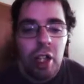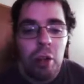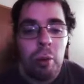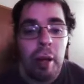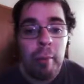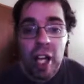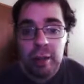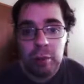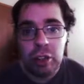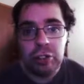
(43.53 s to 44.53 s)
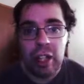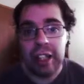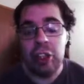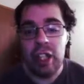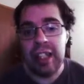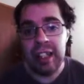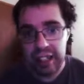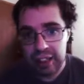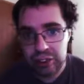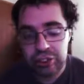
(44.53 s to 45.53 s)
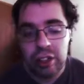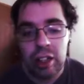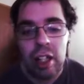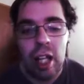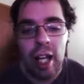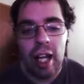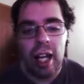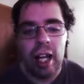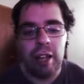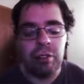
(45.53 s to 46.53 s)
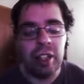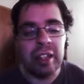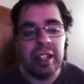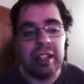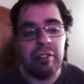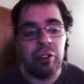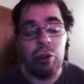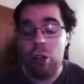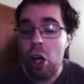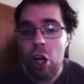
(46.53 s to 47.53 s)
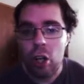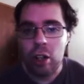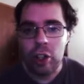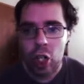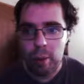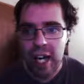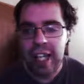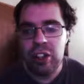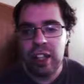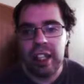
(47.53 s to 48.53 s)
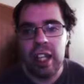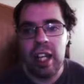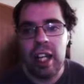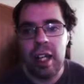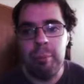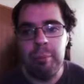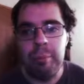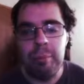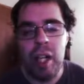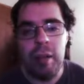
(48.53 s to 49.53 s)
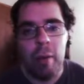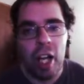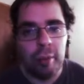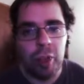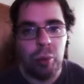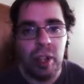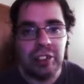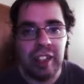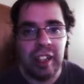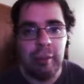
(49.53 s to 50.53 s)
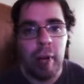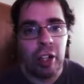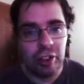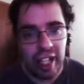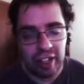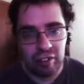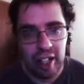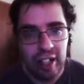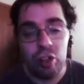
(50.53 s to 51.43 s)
while monomers are like the chain links. For instance, if you recall, carbohydrate monomer was the monosaccharide,